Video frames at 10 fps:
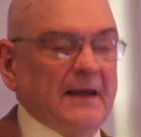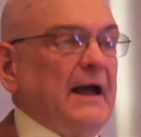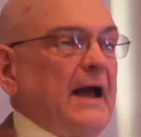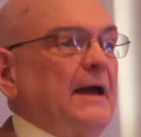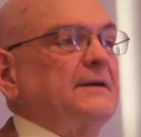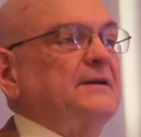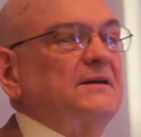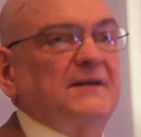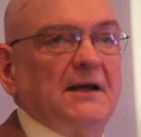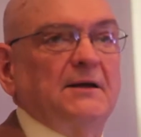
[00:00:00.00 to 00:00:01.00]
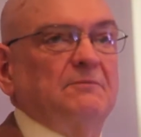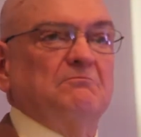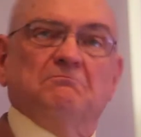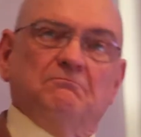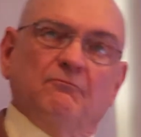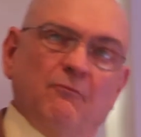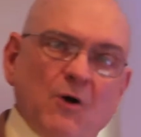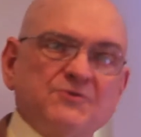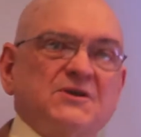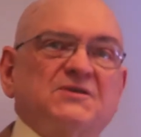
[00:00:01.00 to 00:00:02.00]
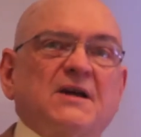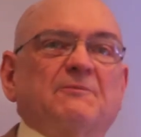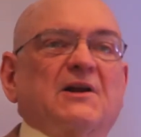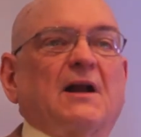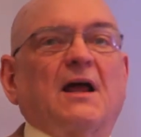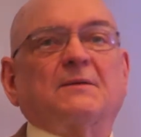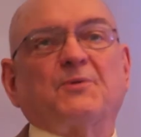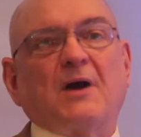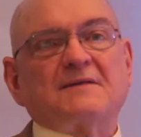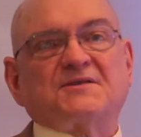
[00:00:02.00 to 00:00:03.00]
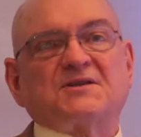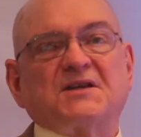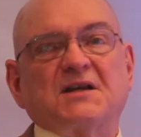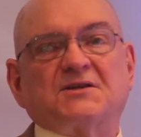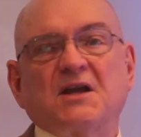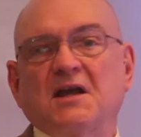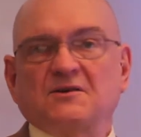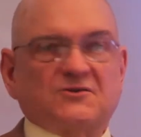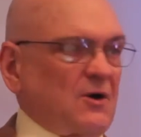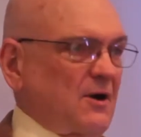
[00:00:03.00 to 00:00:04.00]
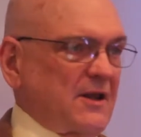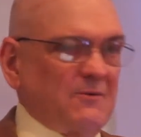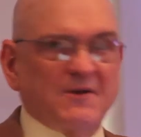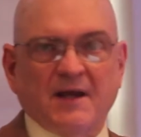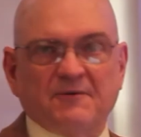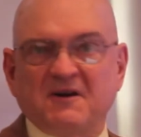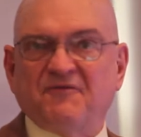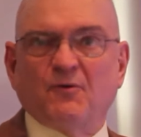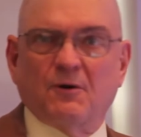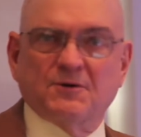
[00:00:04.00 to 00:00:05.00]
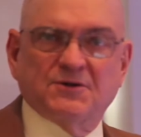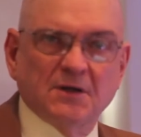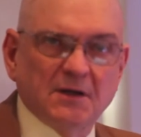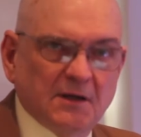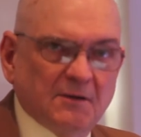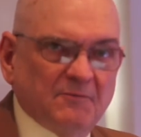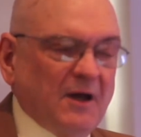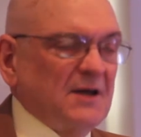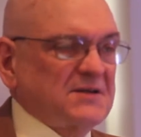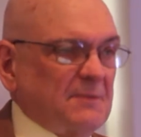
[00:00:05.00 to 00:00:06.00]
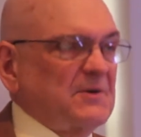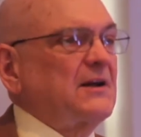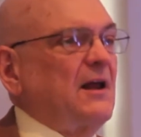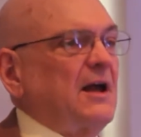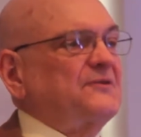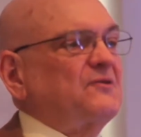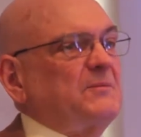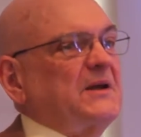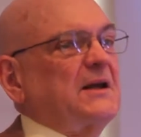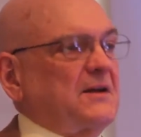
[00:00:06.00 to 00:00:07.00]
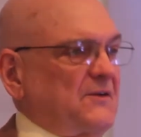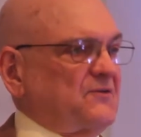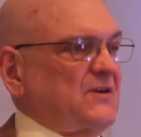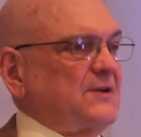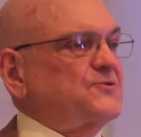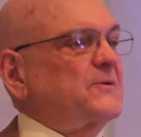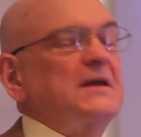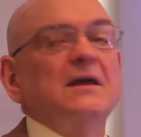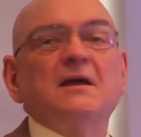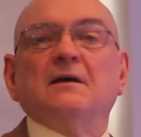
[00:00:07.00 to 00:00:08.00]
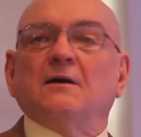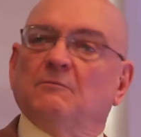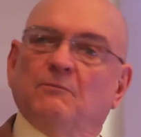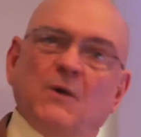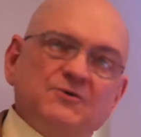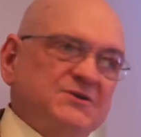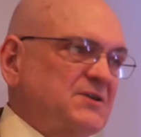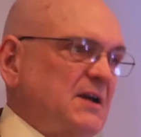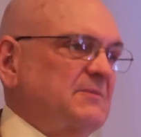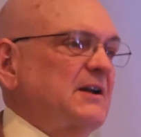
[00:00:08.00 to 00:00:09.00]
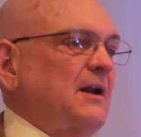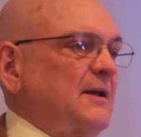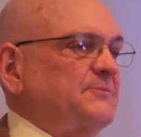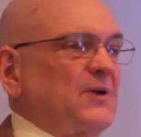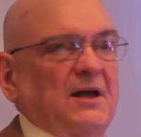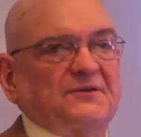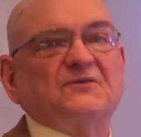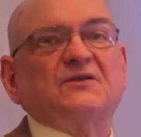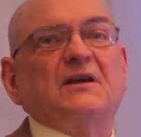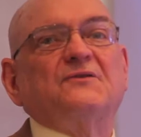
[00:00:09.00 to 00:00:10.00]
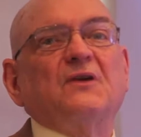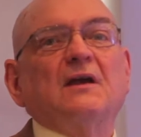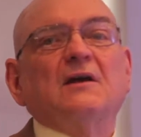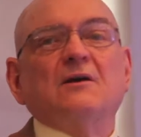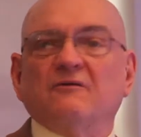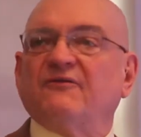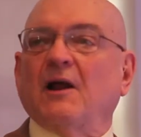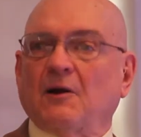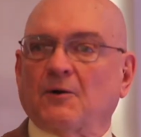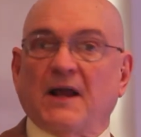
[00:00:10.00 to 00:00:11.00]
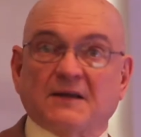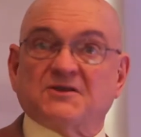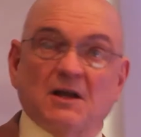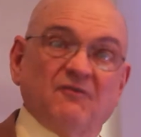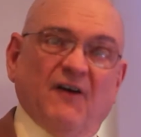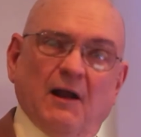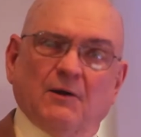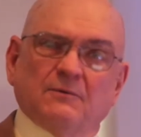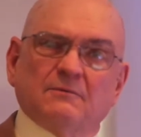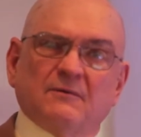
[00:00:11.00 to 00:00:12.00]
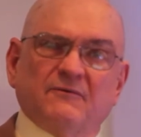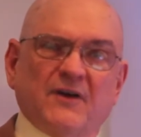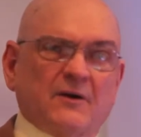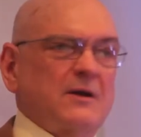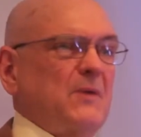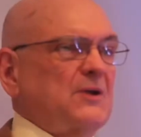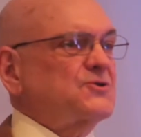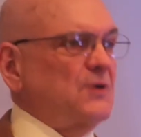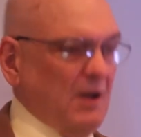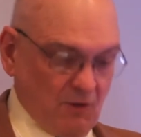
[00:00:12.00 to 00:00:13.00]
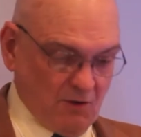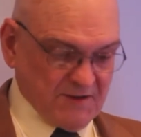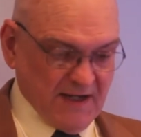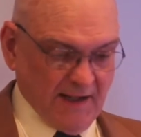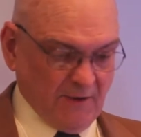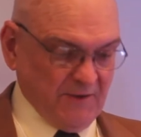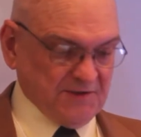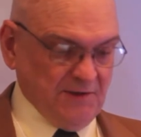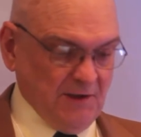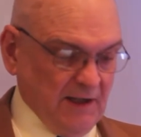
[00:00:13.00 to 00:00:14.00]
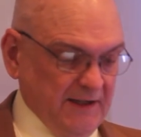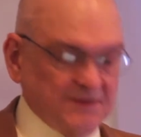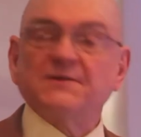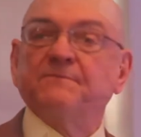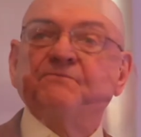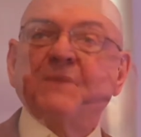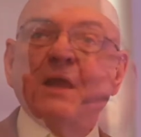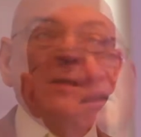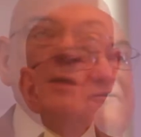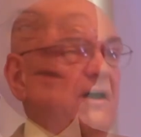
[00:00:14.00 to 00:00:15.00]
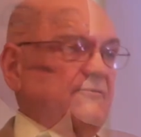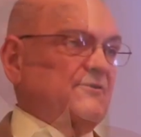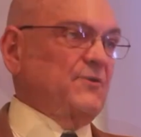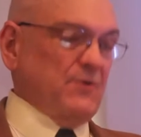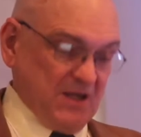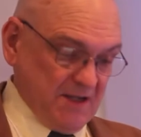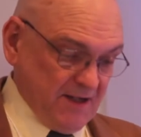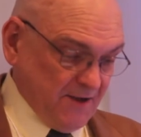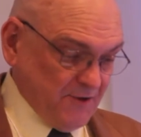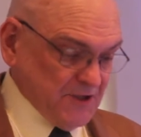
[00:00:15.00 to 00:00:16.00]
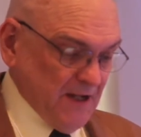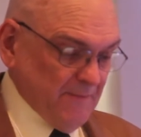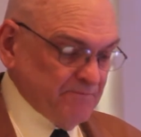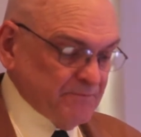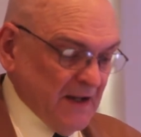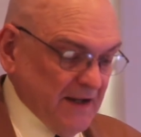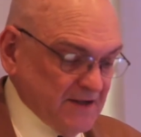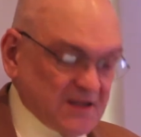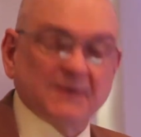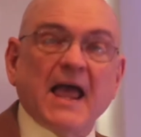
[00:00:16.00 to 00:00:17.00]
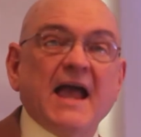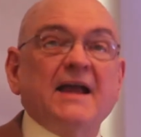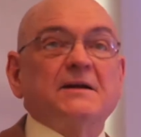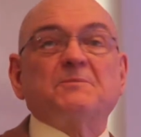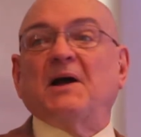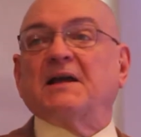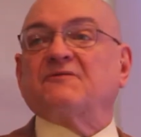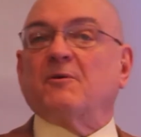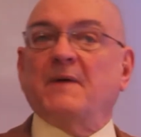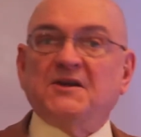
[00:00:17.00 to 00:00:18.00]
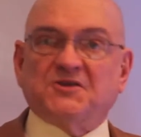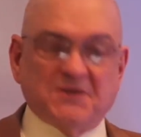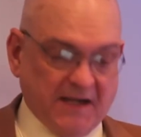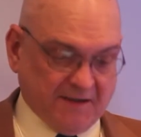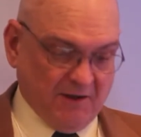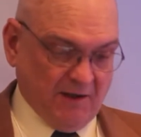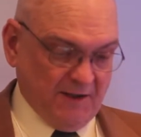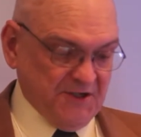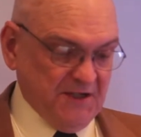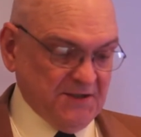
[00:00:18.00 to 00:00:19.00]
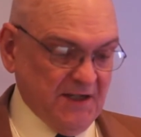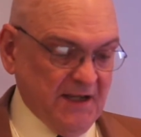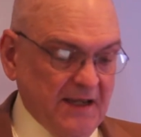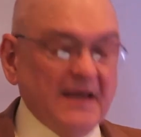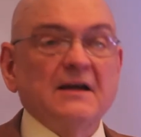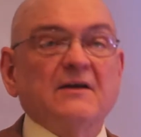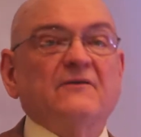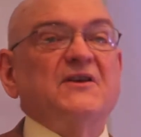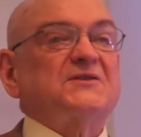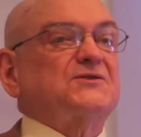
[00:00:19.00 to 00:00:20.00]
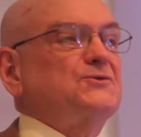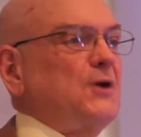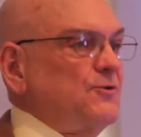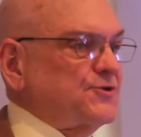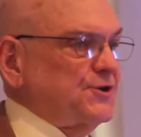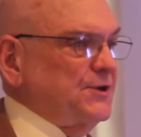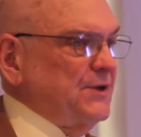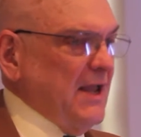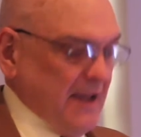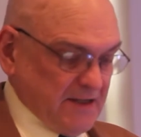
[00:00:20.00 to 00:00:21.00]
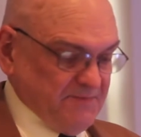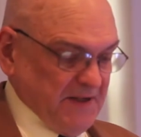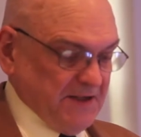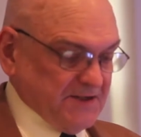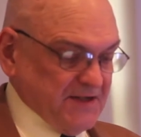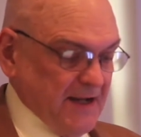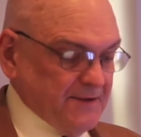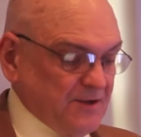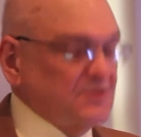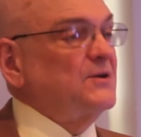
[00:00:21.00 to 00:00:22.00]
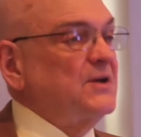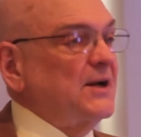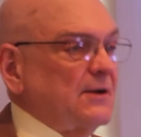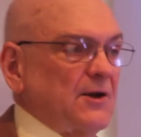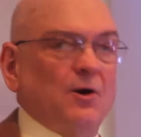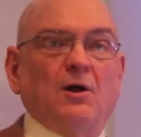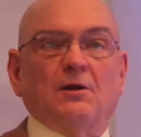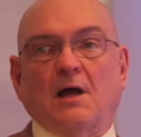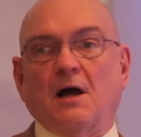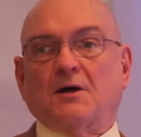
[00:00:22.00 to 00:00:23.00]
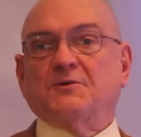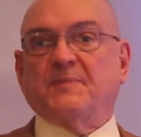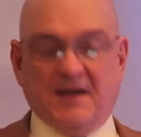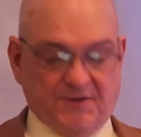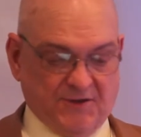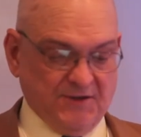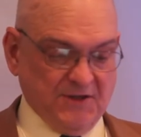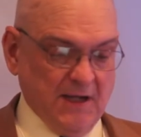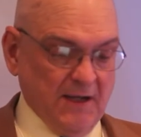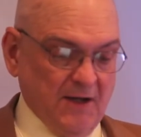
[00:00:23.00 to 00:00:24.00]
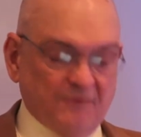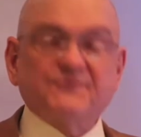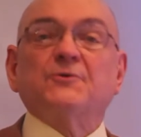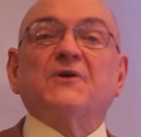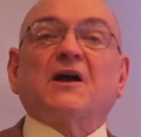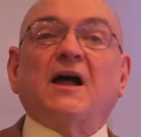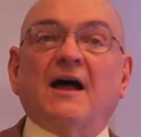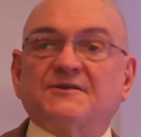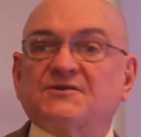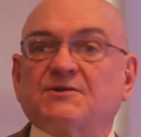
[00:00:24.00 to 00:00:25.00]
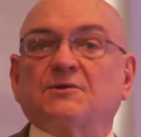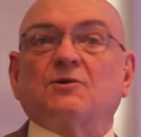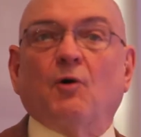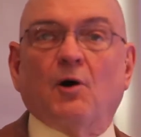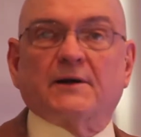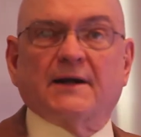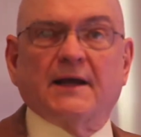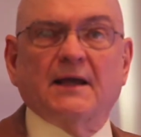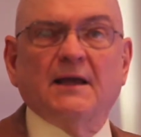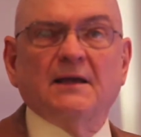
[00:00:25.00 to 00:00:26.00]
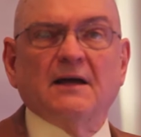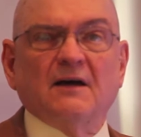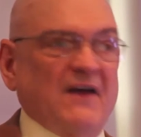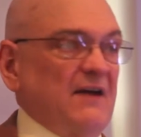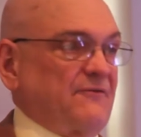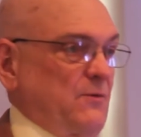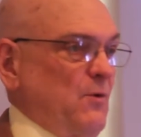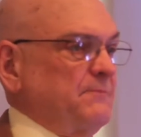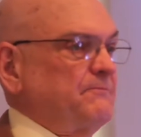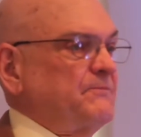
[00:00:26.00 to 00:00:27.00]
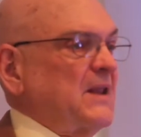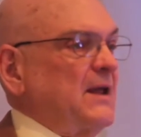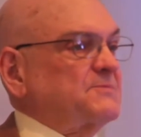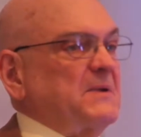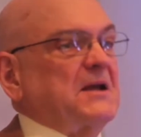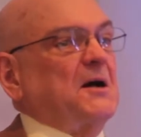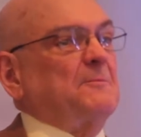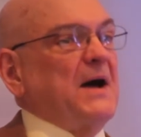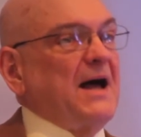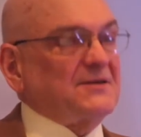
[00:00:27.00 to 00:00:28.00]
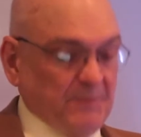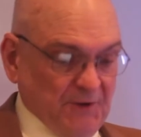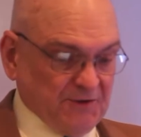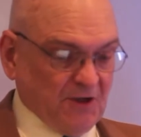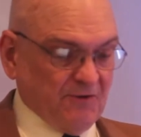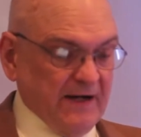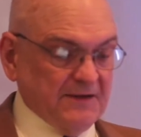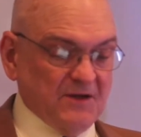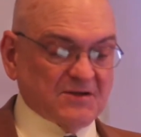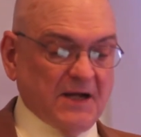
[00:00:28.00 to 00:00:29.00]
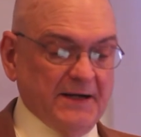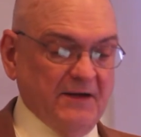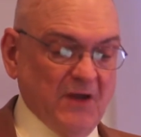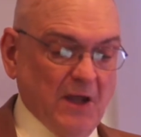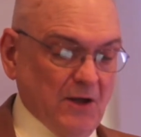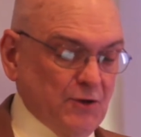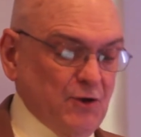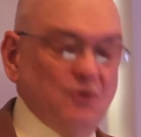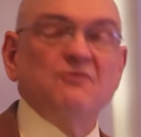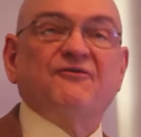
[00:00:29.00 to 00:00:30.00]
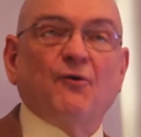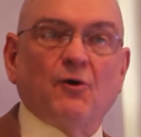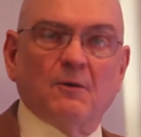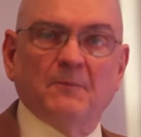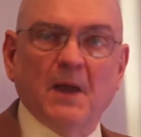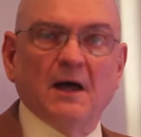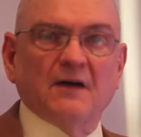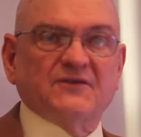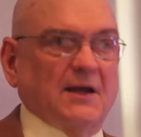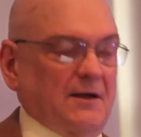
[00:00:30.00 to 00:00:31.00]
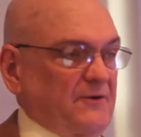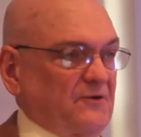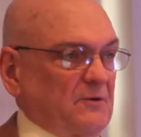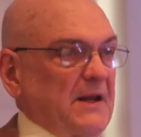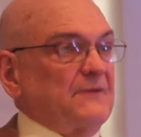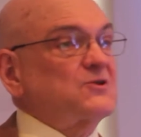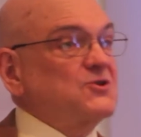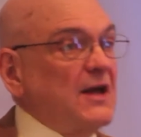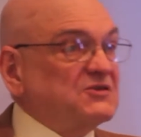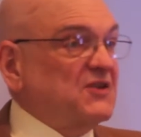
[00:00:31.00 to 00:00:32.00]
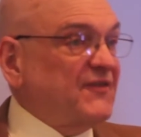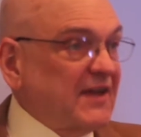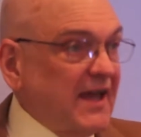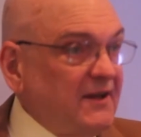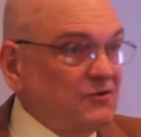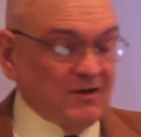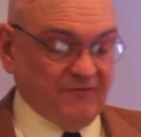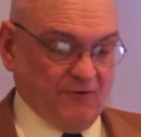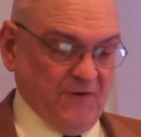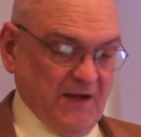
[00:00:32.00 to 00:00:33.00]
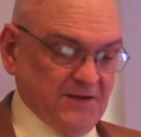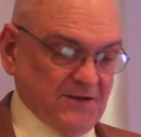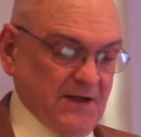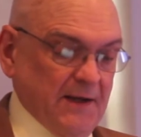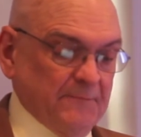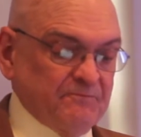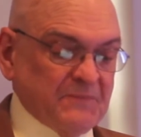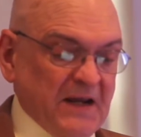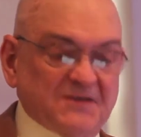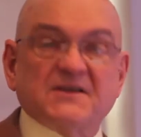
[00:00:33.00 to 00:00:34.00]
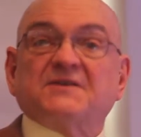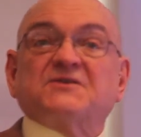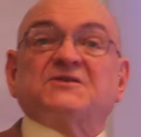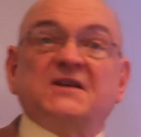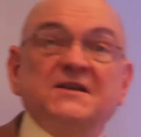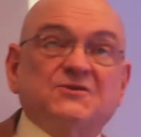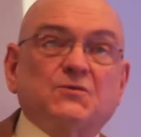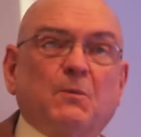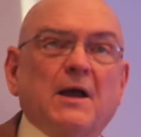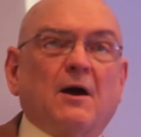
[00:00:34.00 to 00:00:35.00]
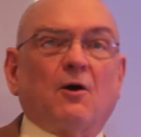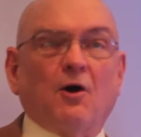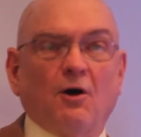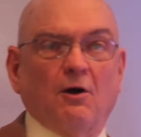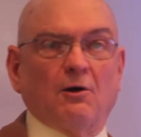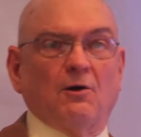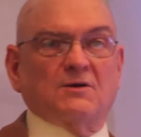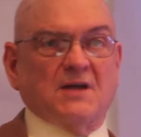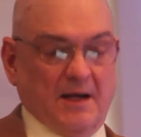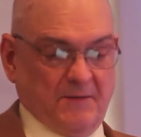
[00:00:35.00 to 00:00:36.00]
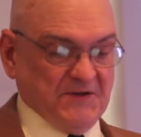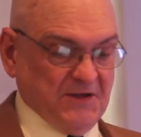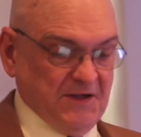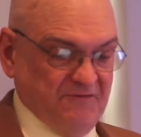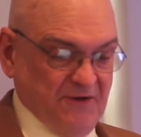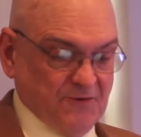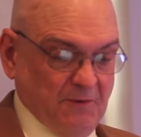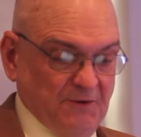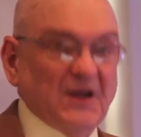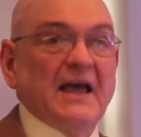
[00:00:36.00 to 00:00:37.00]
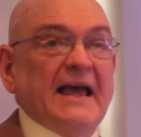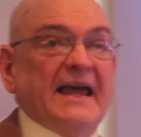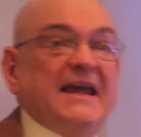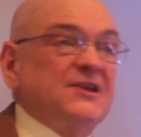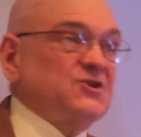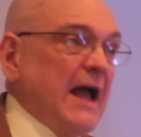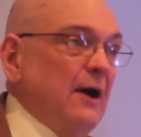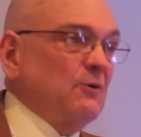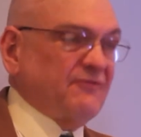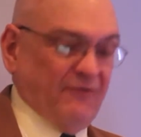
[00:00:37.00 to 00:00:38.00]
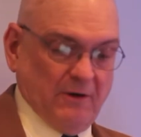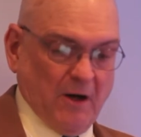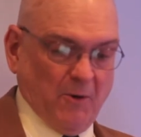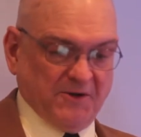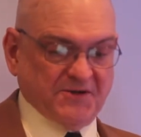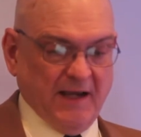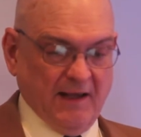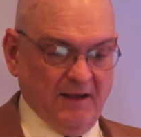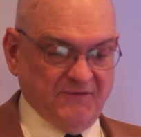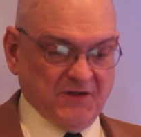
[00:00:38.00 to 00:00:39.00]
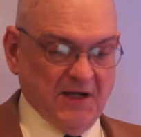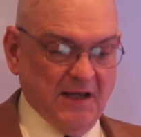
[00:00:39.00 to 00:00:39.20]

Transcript: And indeed, most assembly line processes, starting with Henry Ford's assembly lines at the beginning of the century, most assembly line processes followed, and still follow, very much along Taylorist lines. twenty-five or thirty years, is that aided by information technologies, this notion has been extended to nearly all occupations through the constant auditing of everyone. It's become possible to create this kind of new form of Taylorism. Now, the justification for this is that since we are all autonomous individuals, each out for ourselves,